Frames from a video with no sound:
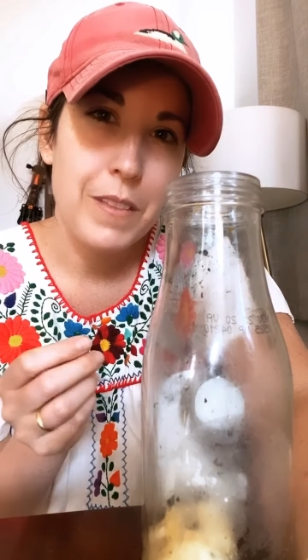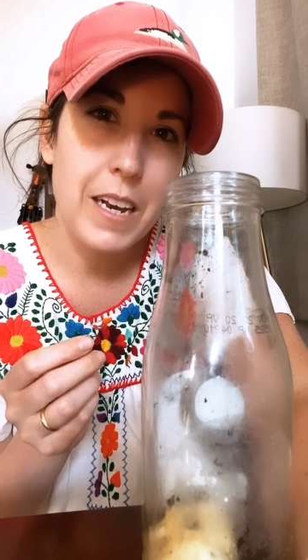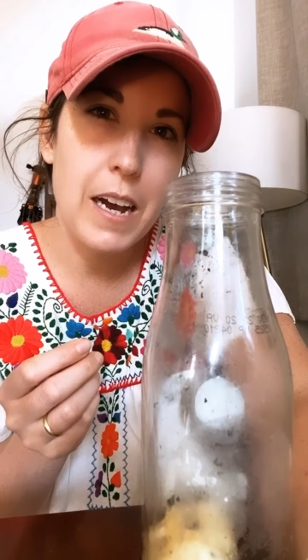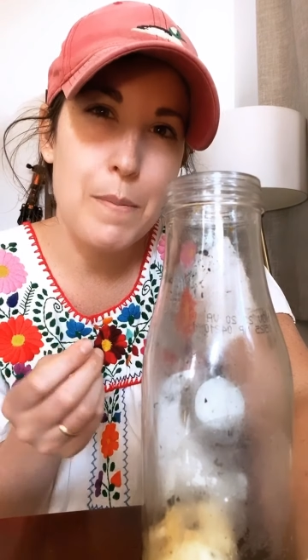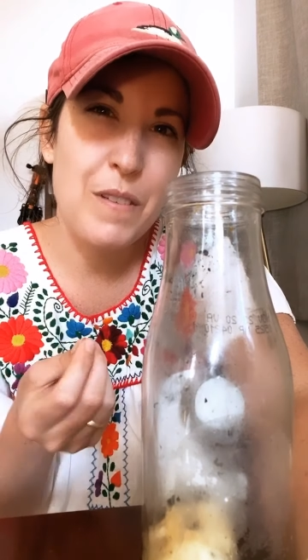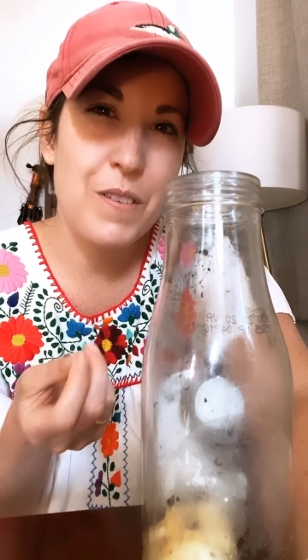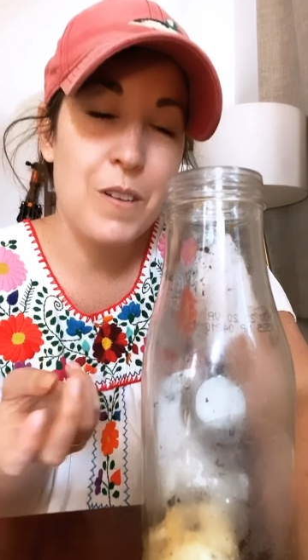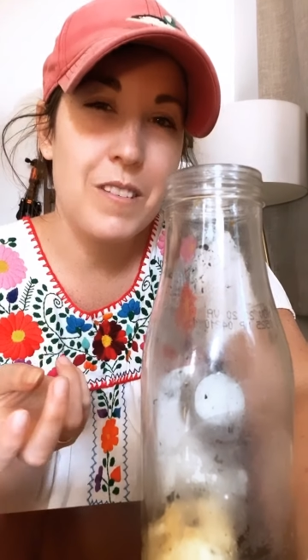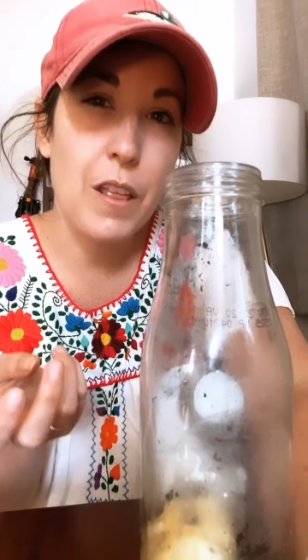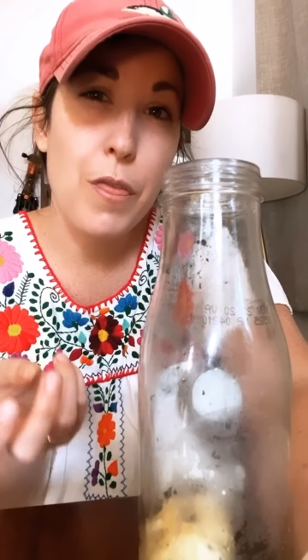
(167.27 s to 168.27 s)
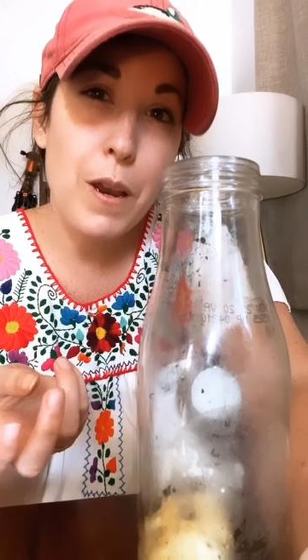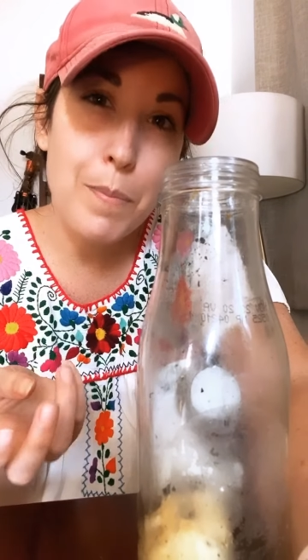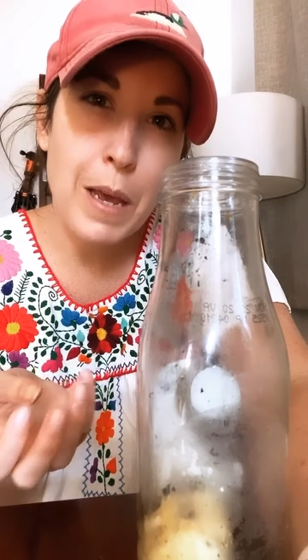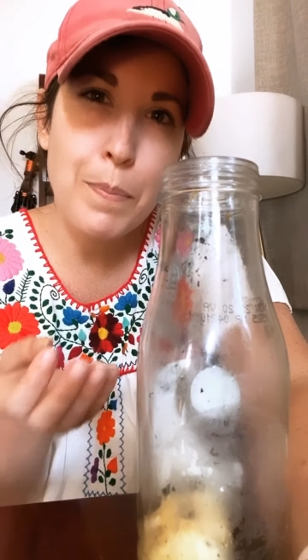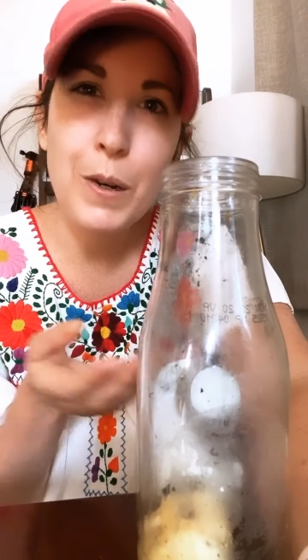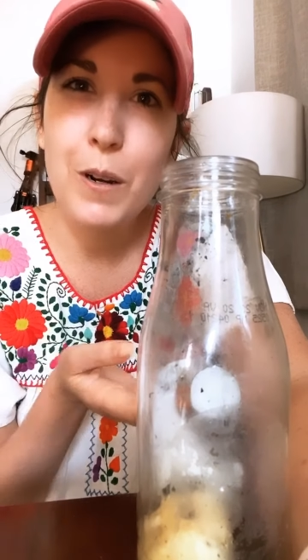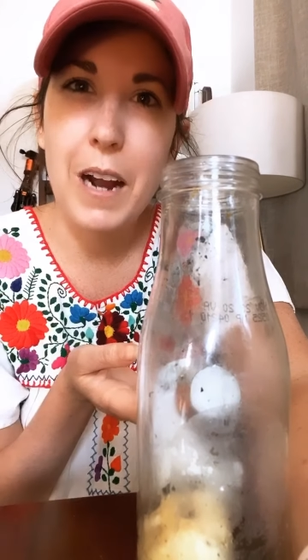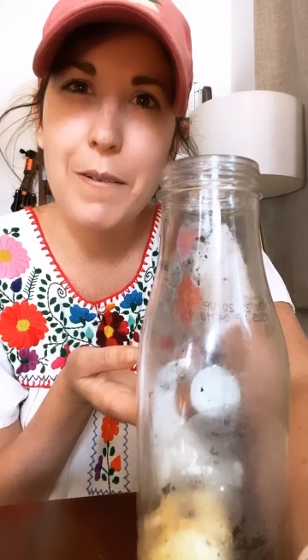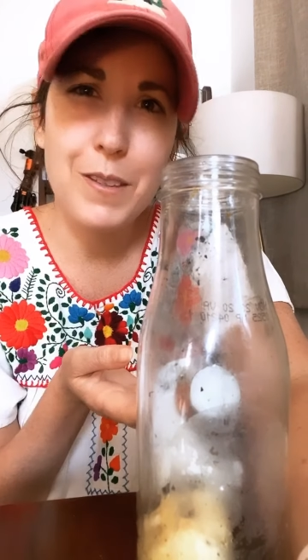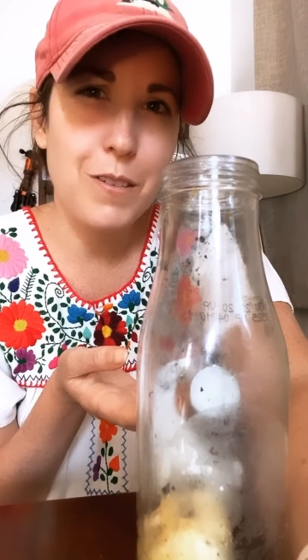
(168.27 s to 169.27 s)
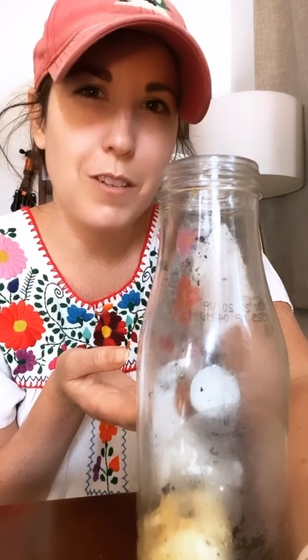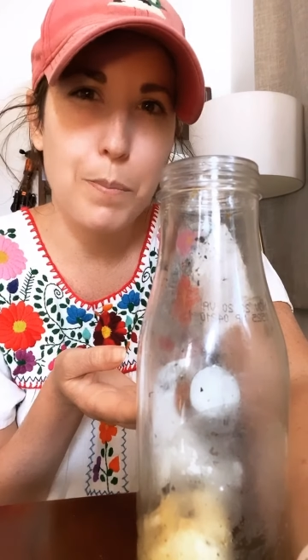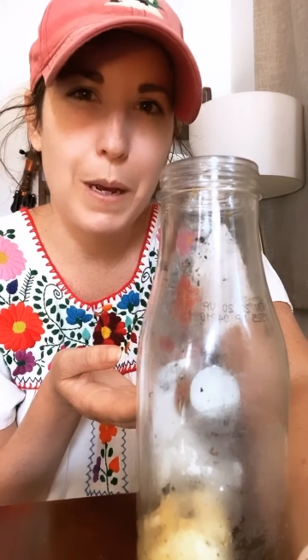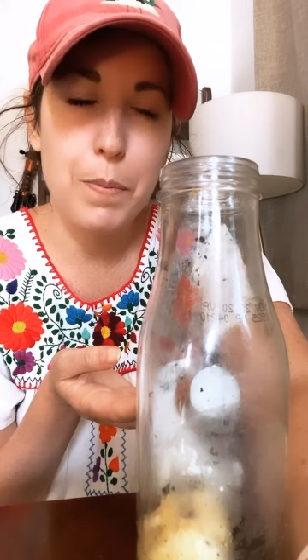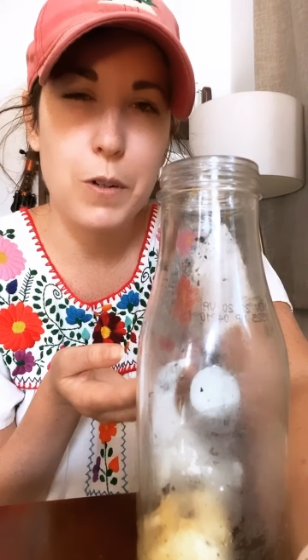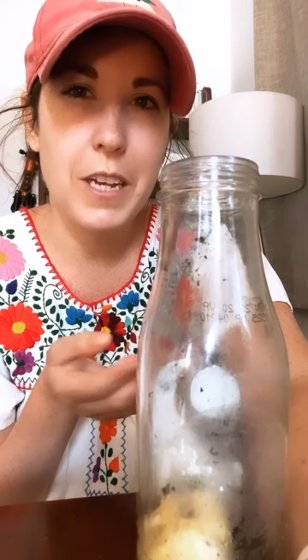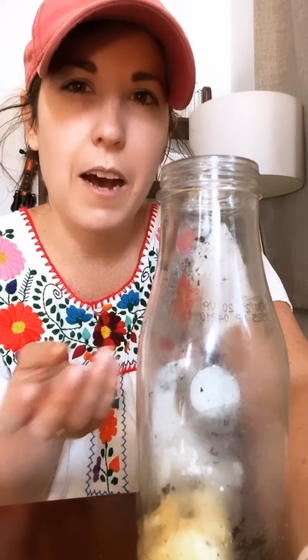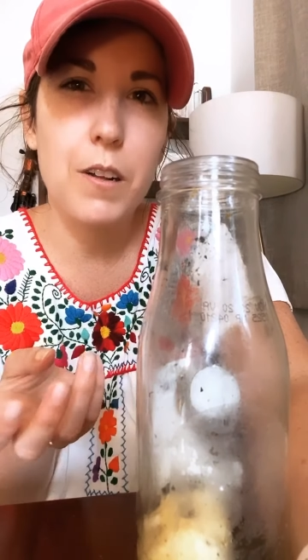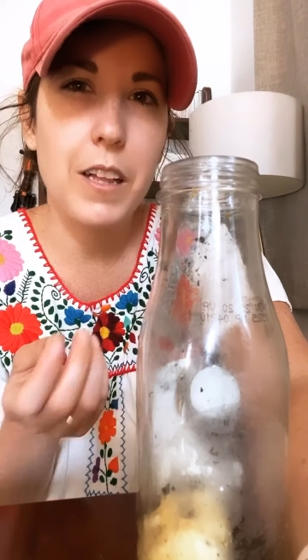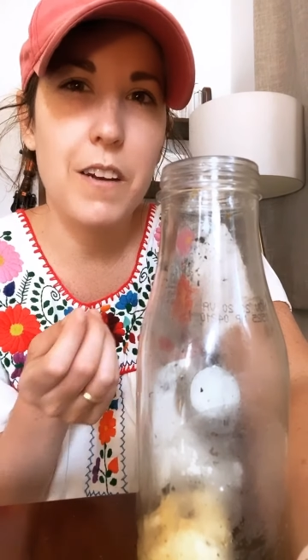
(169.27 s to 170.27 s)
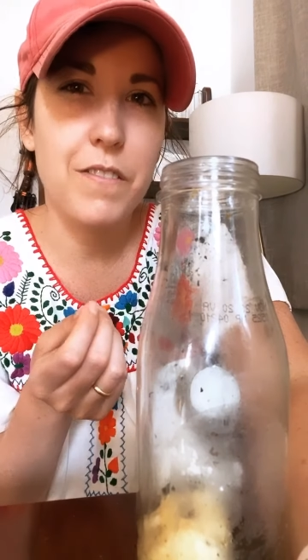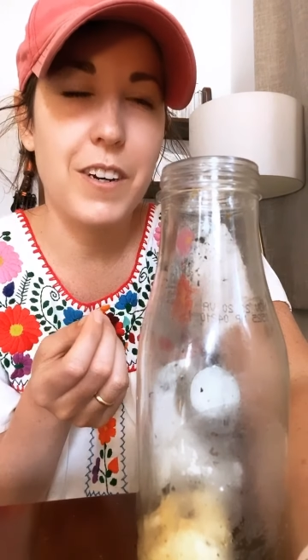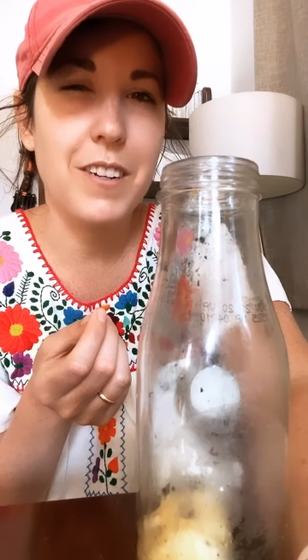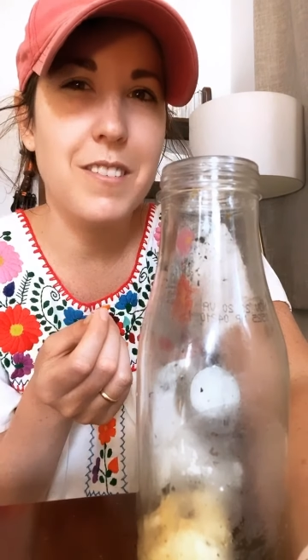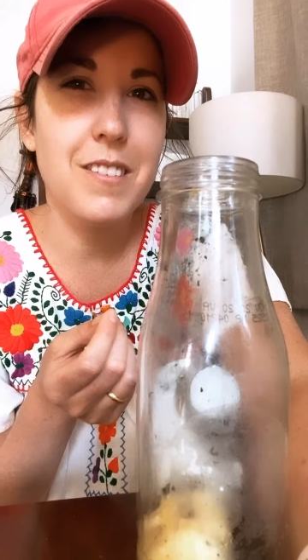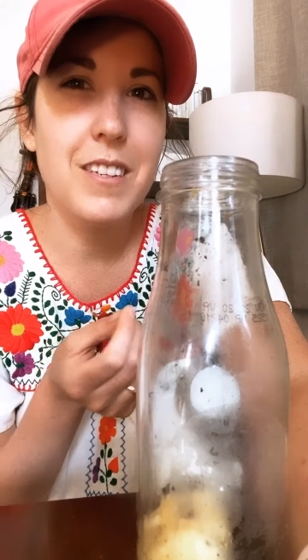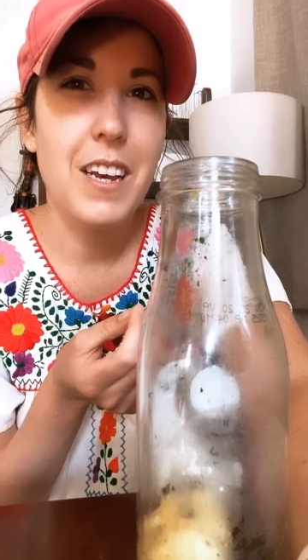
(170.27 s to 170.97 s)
If you use a thin paper, or I was using paper towel at first,